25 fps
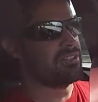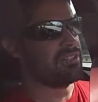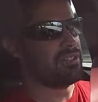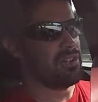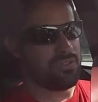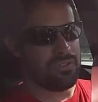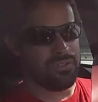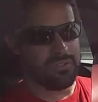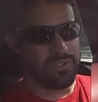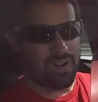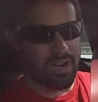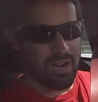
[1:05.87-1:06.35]

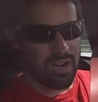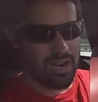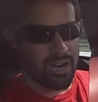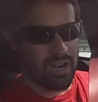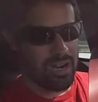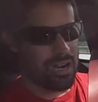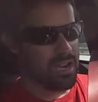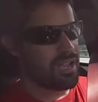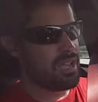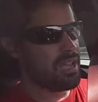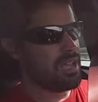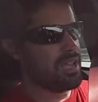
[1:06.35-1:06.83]
so
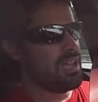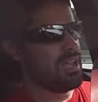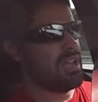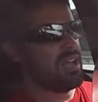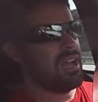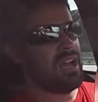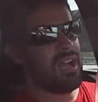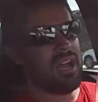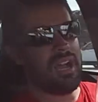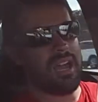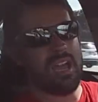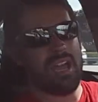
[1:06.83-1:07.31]
far.
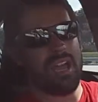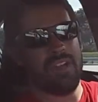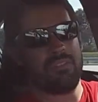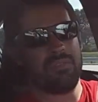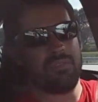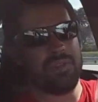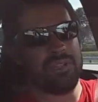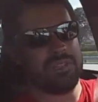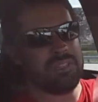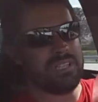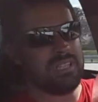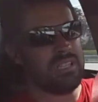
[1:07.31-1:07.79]
I
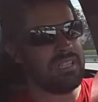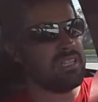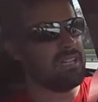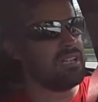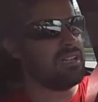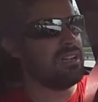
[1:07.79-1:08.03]
have recently